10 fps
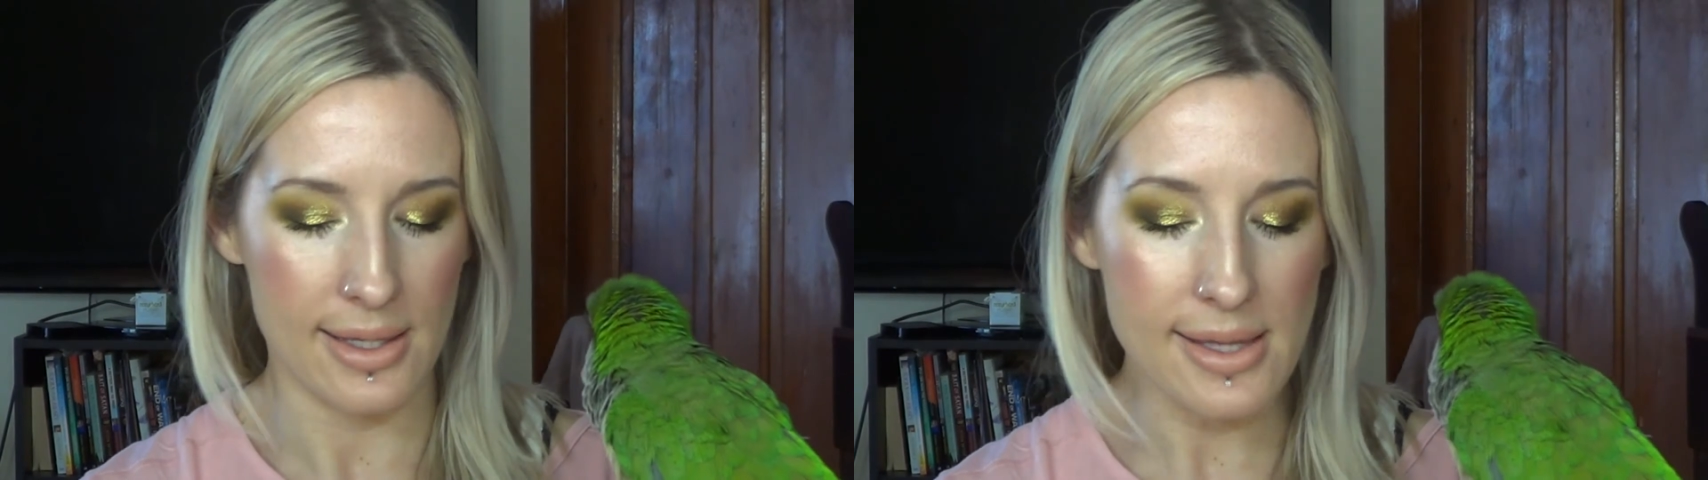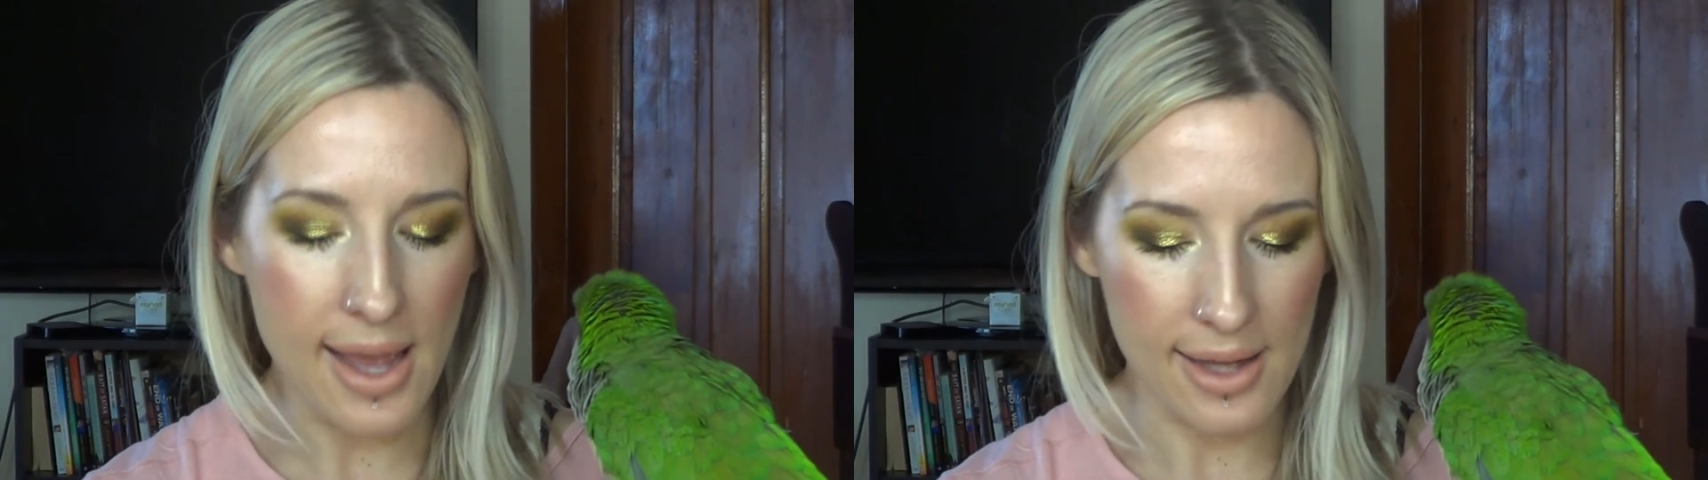
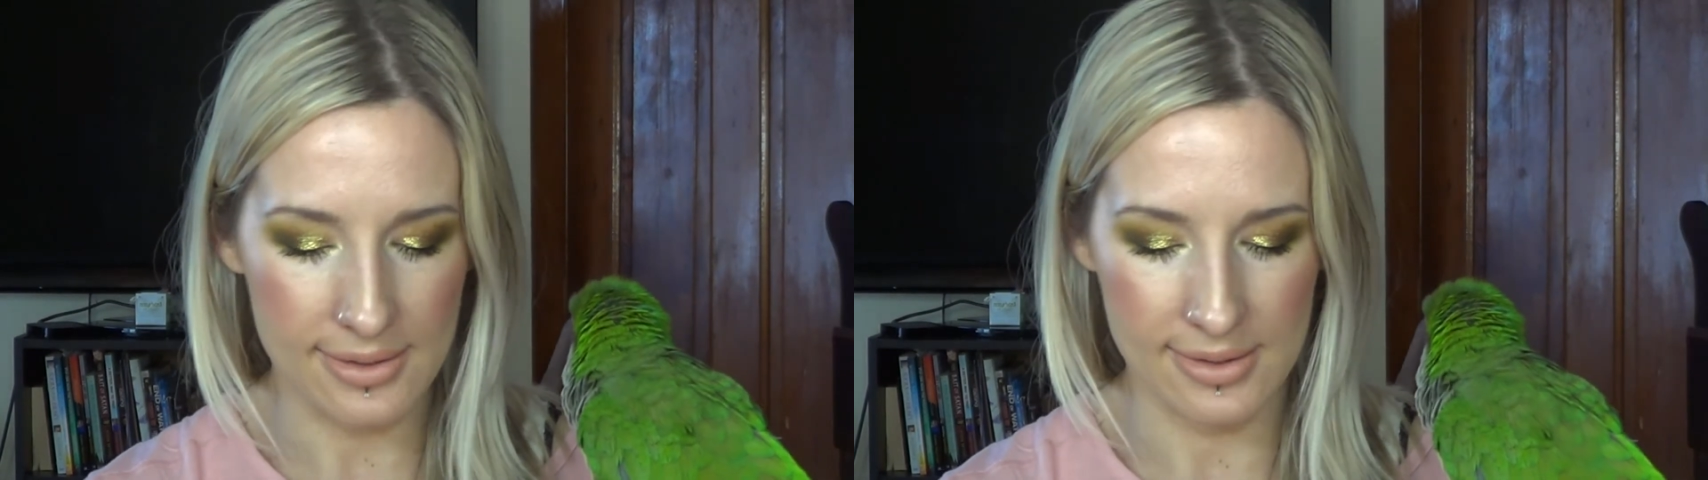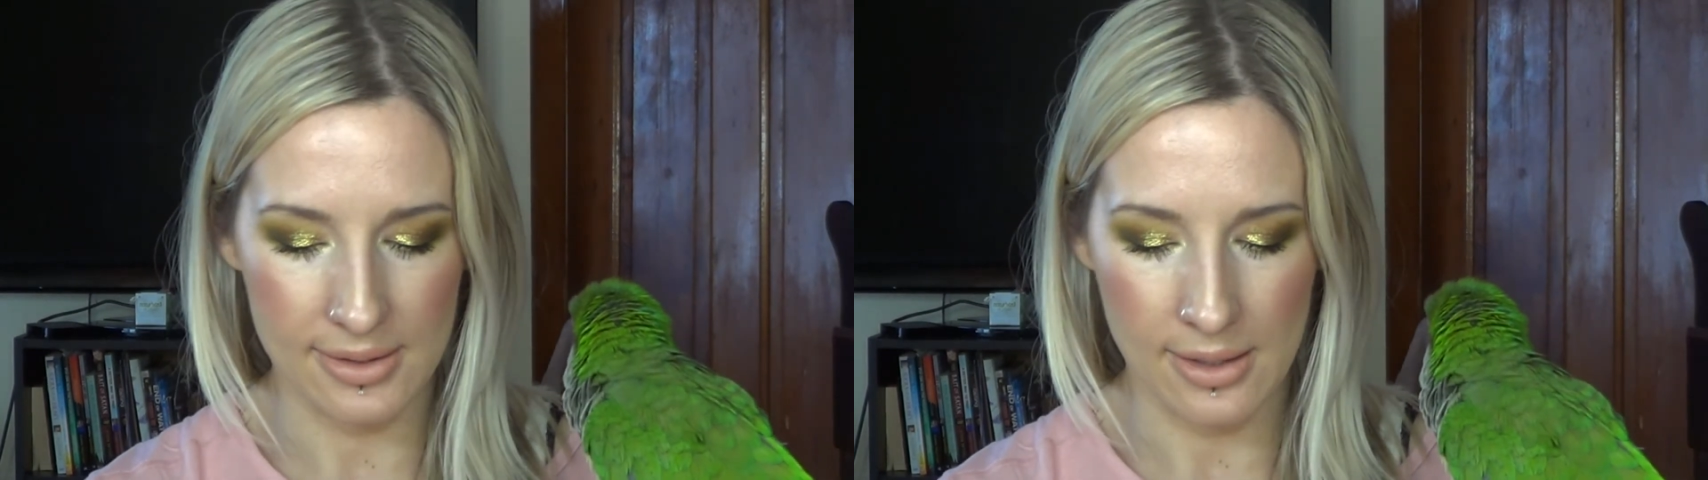
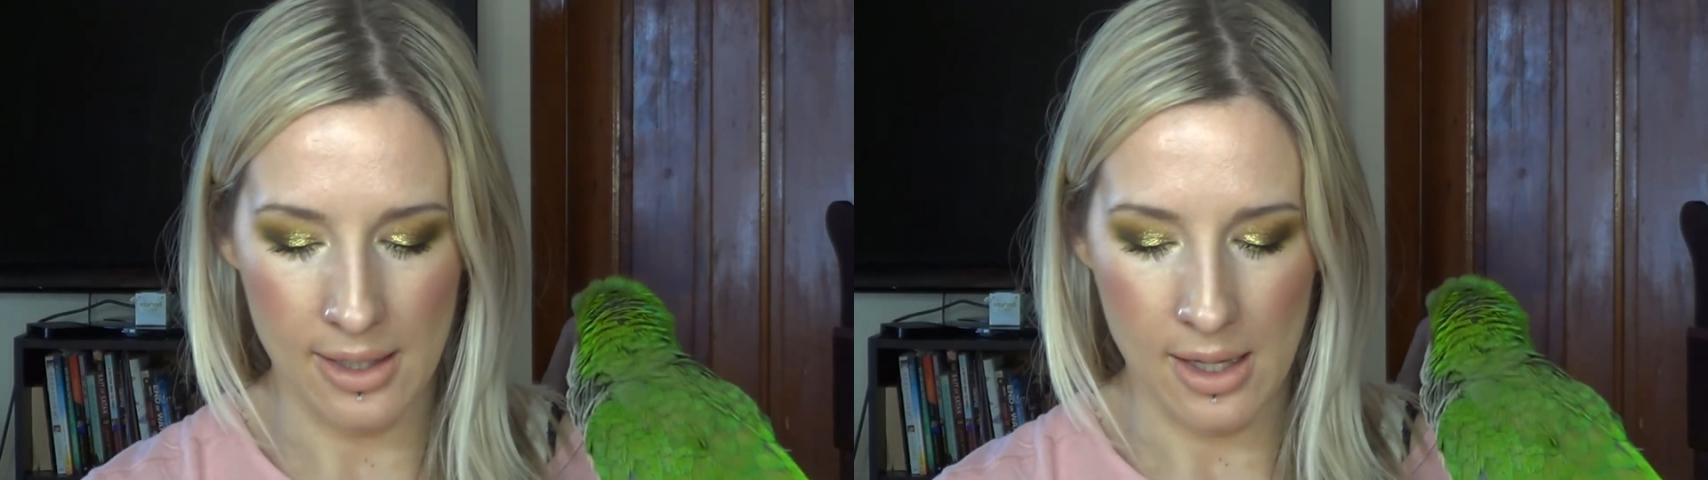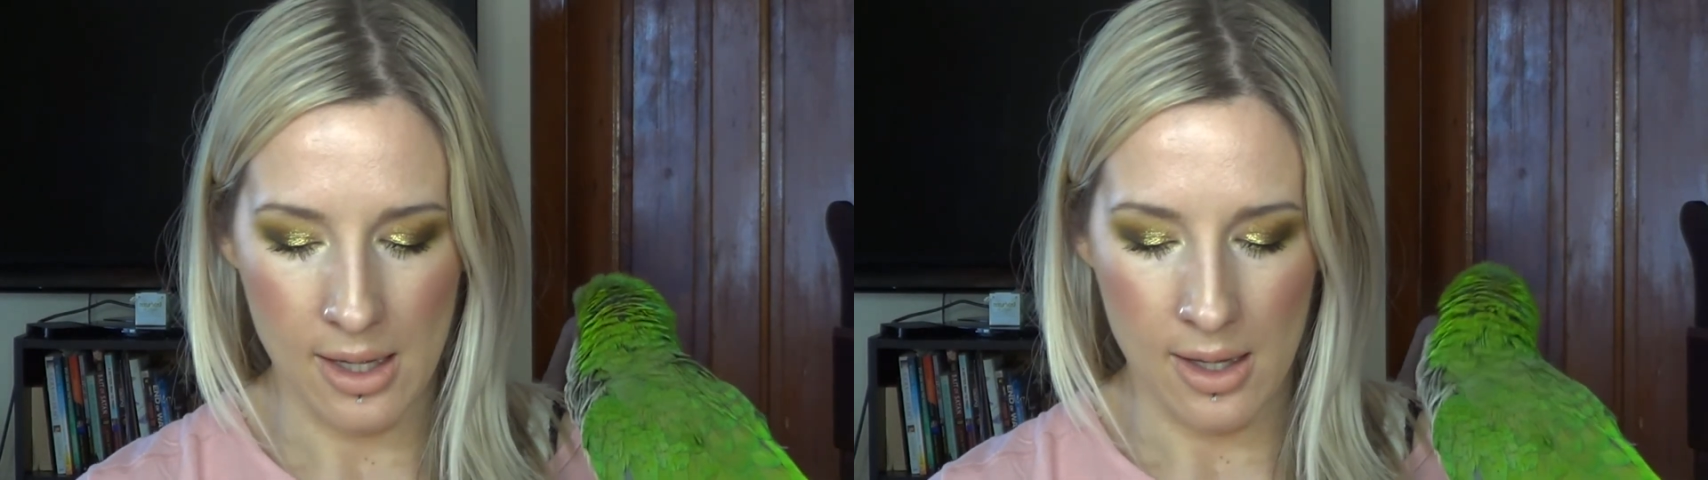Yes!
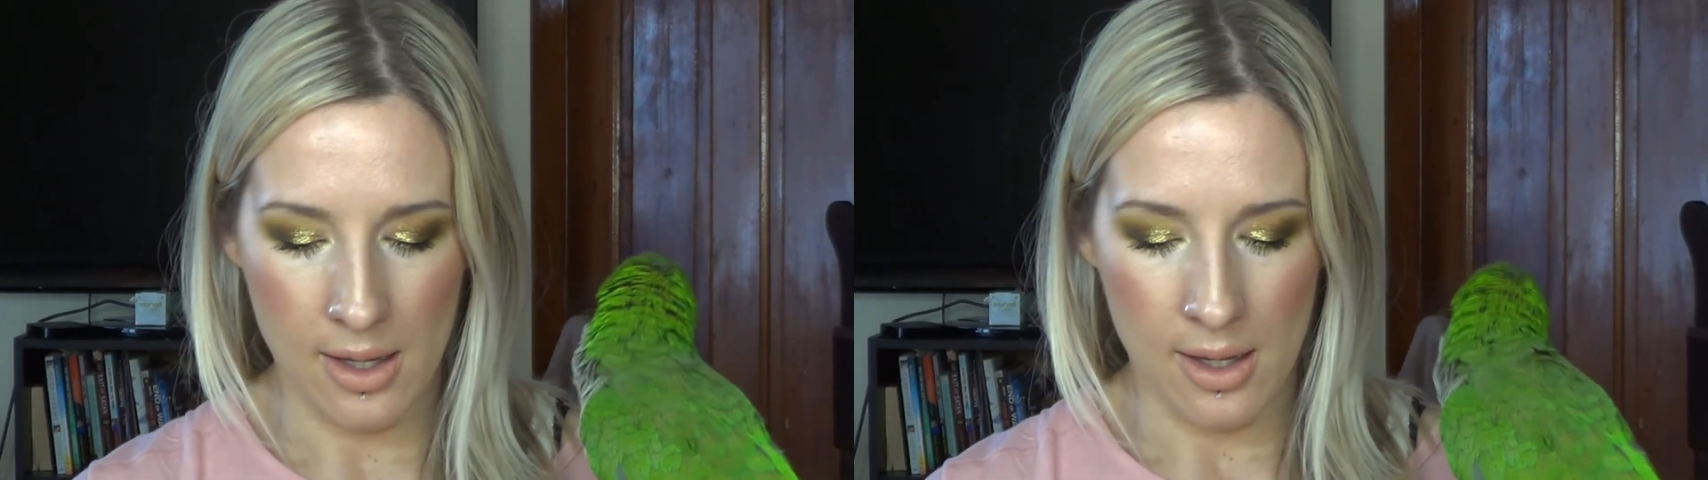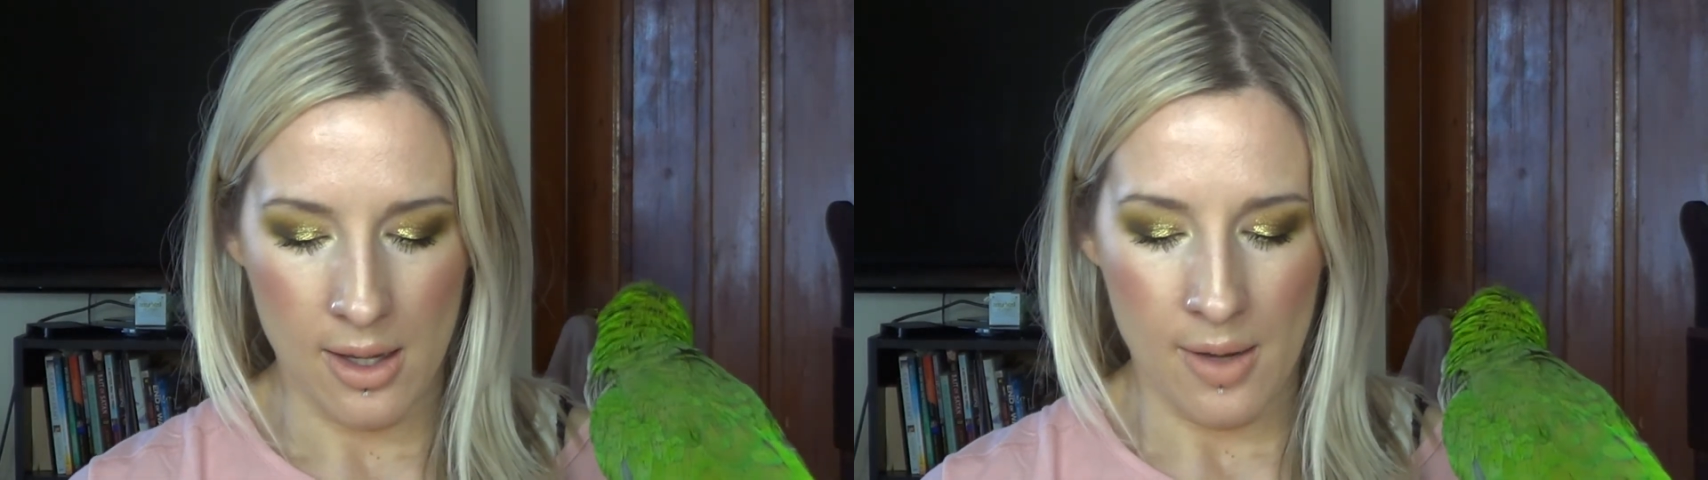
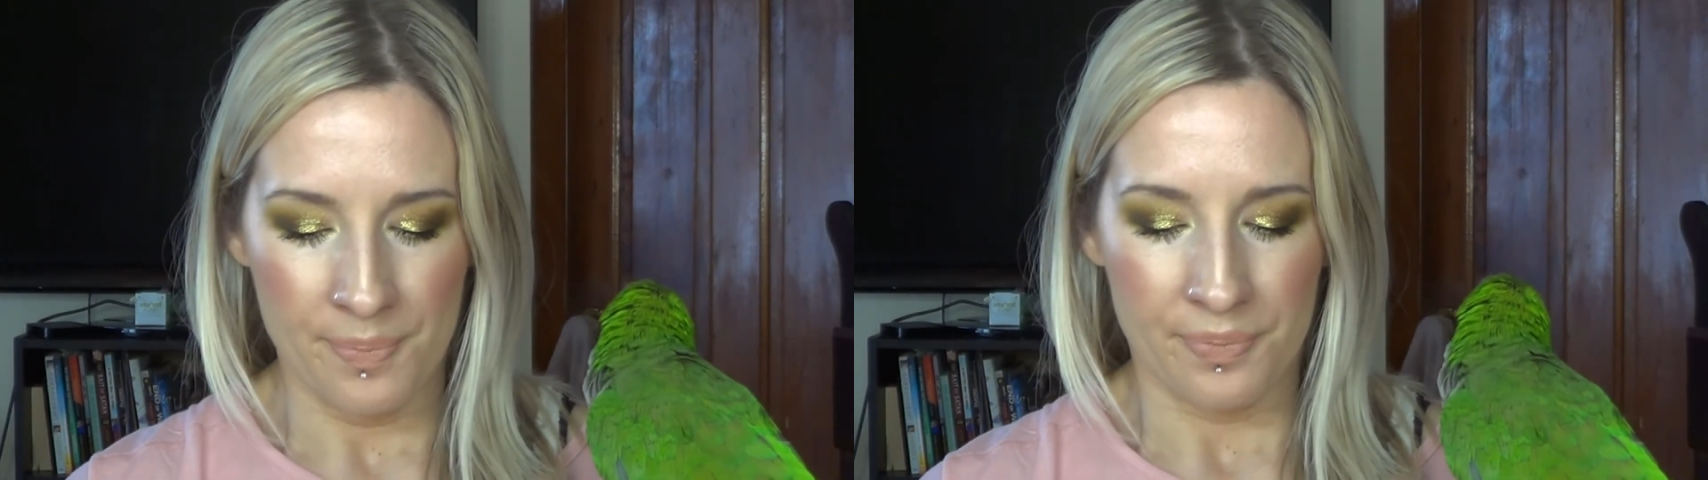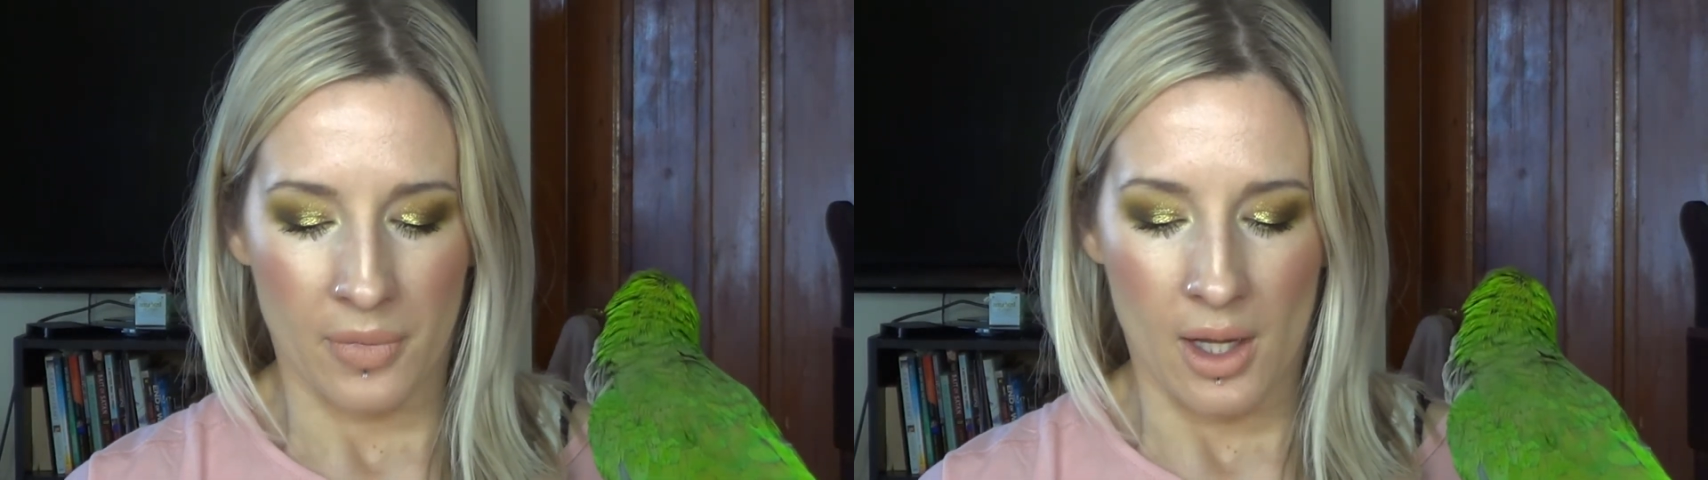
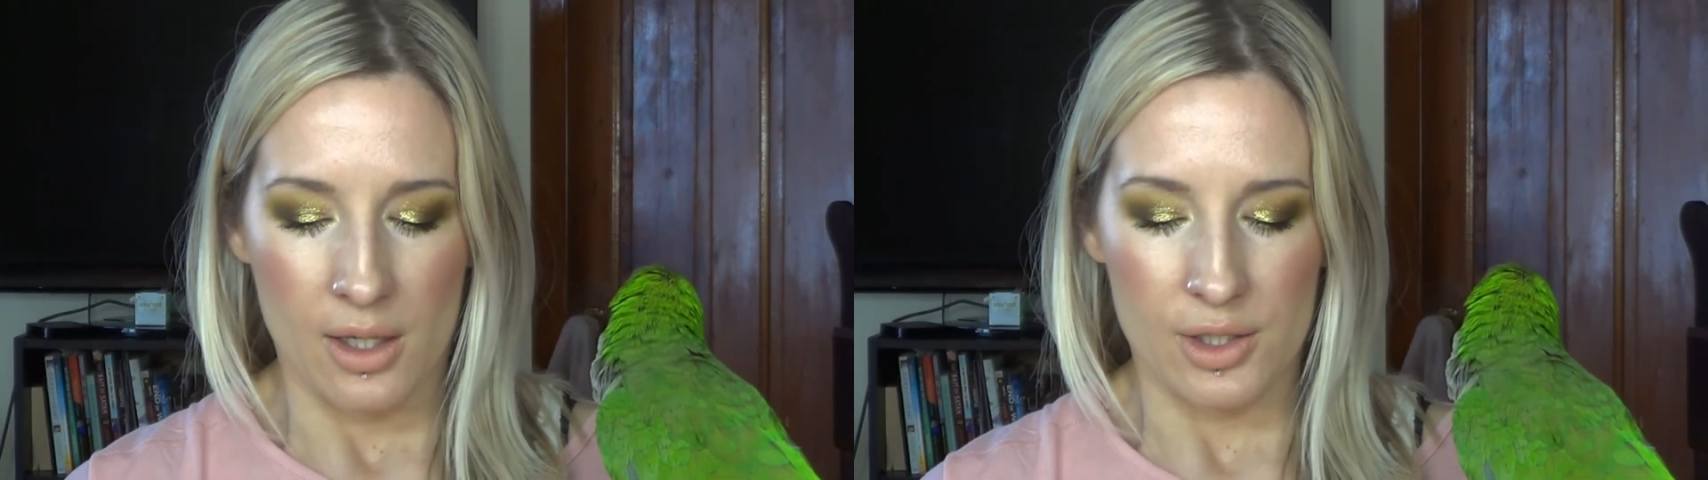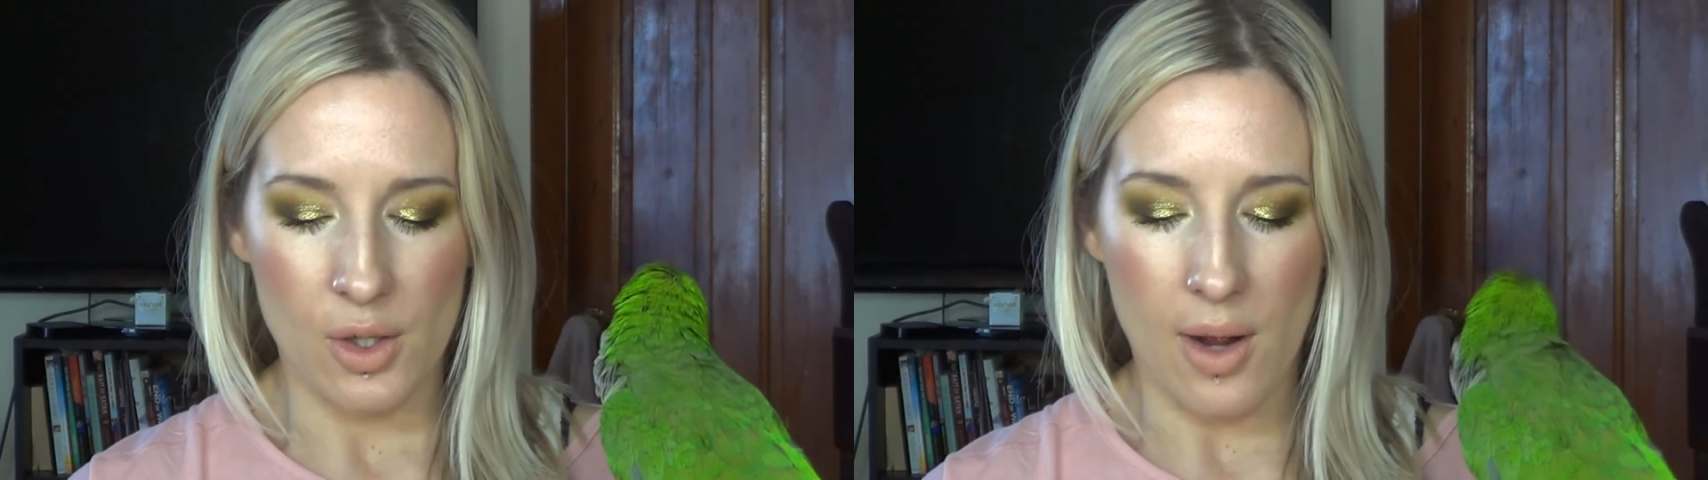So